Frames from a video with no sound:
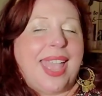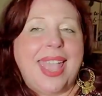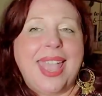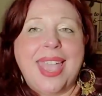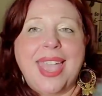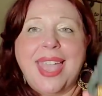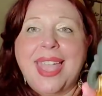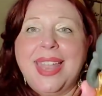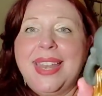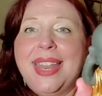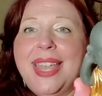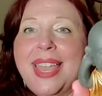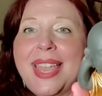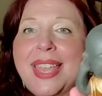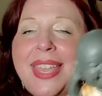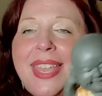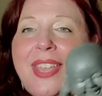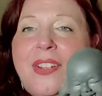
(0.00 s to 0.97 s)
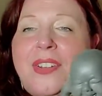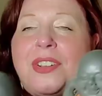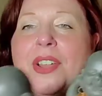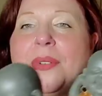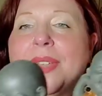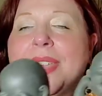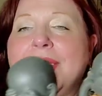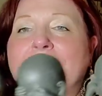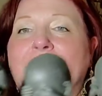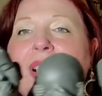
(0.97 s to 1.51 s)
And hear
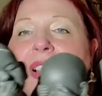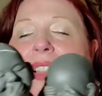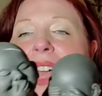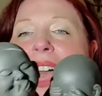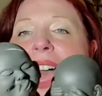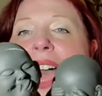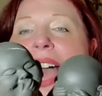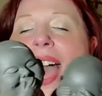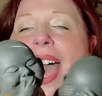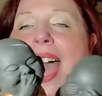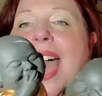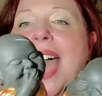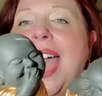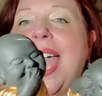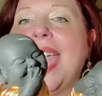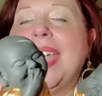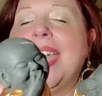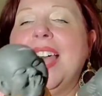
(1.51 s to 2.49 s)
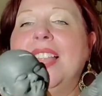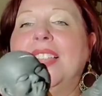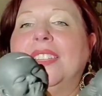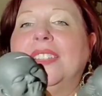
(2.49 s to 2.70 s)
no evil. I